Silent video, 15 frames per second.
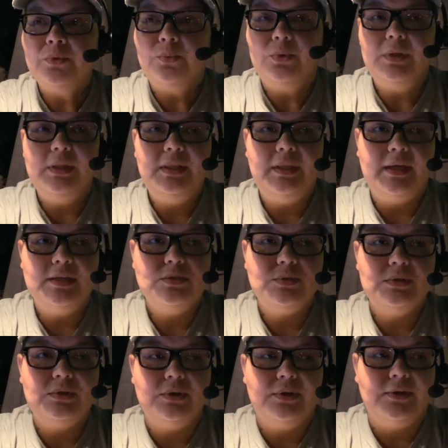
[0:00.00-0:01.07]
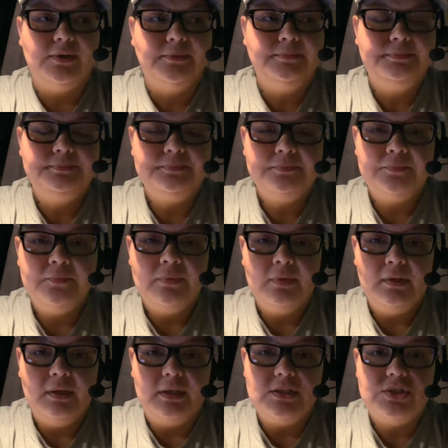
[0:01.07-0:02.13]
Really nice girl.
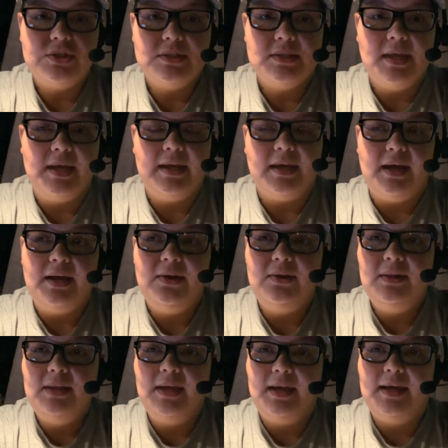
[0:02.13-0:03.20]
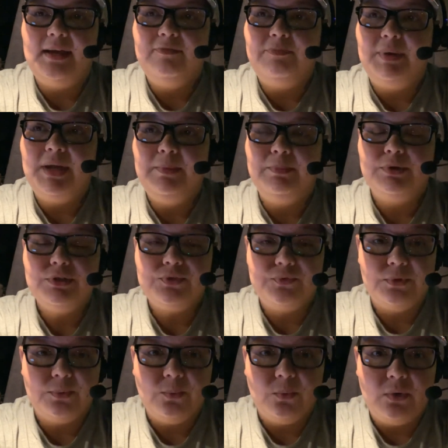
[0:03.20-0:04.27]
And she's like, I only have papers
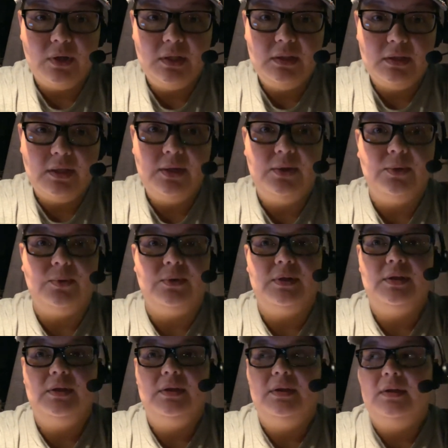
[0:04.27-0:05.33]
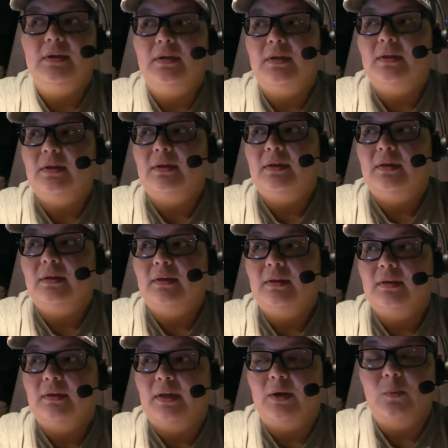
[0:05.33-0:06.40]
for one load.
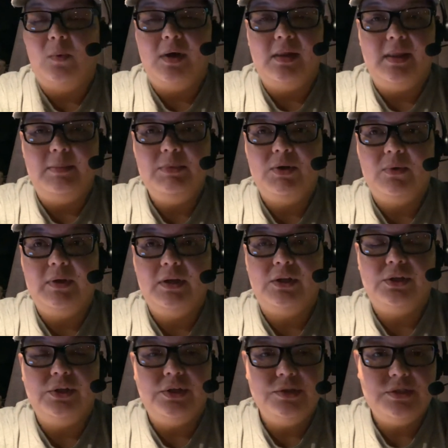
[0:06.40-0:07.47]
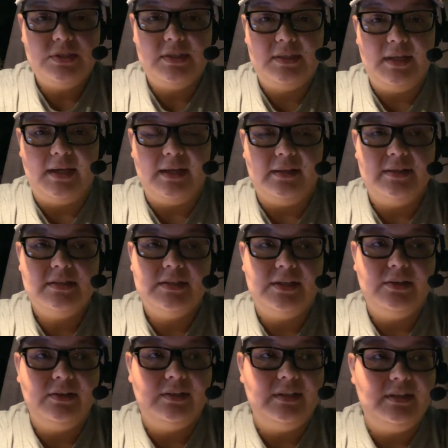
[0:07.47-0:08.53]
And while I'm going close to Dallas,
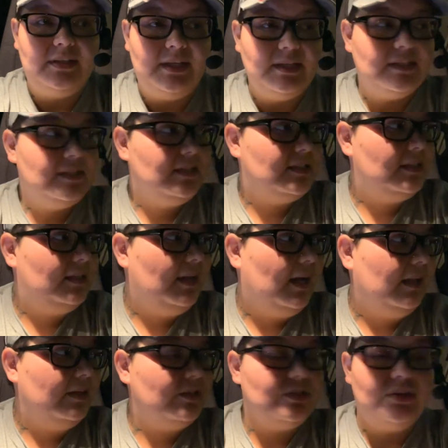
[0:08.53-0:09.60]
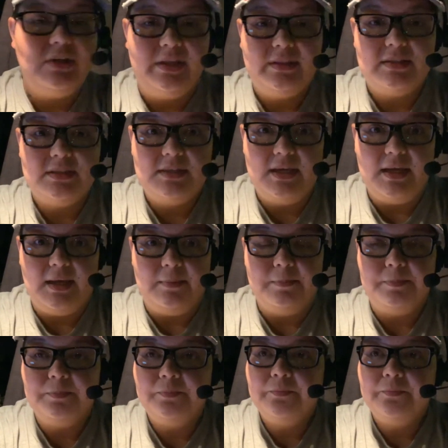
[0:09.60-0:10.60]
Carrollton, Texas, and Dallas are not the same.